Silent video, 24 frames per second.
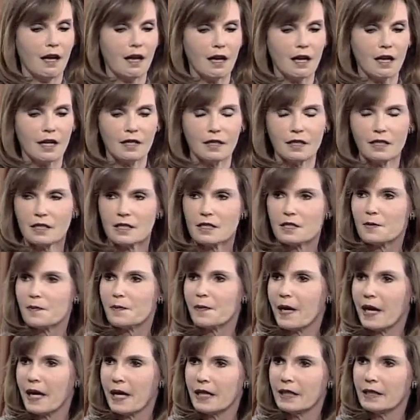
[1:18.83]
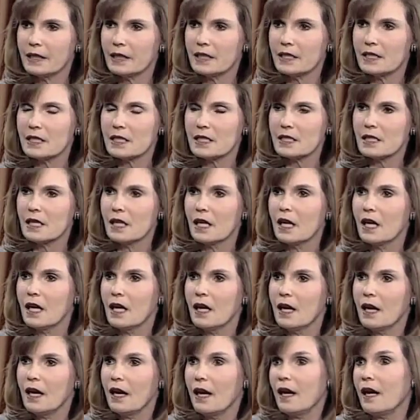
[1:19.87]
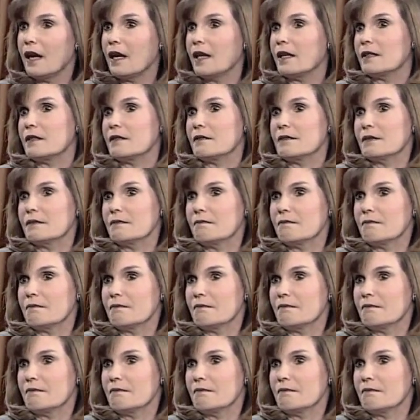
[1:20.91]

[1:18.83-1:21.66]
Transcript: and it's painless and